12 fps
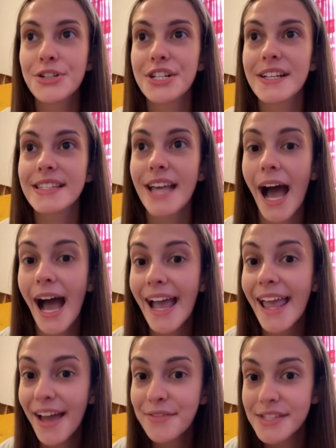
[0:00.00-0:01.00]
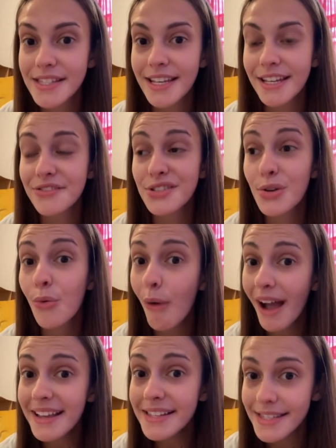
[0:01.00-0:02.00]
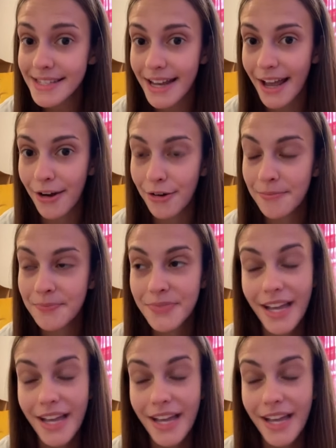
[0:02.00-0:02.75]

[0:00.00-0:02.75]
which is I have seen twice now.